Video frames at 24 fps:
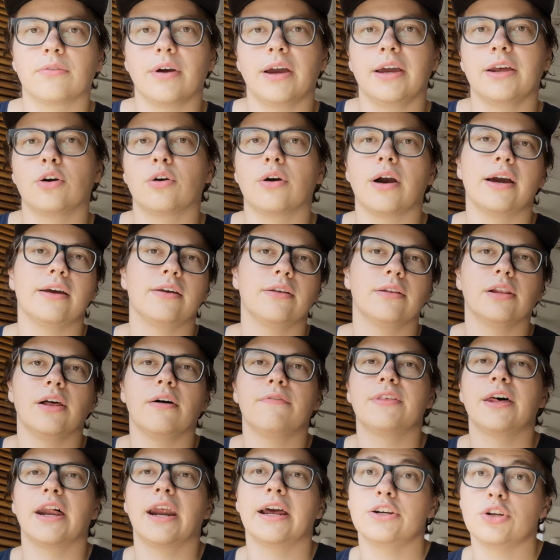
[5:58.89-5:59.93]
right? Or I
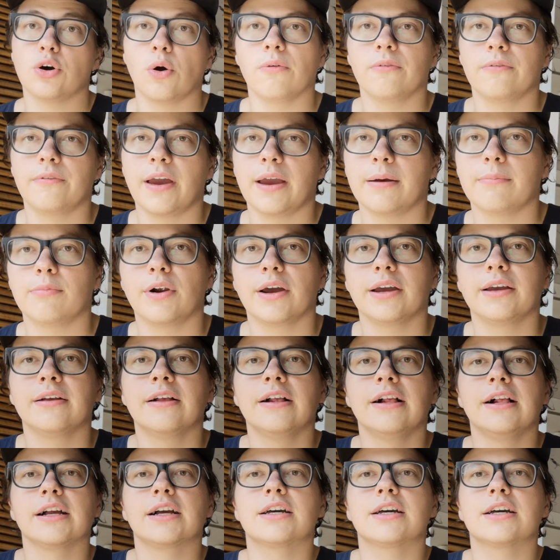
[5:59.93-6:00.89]
love that I don't vape, right?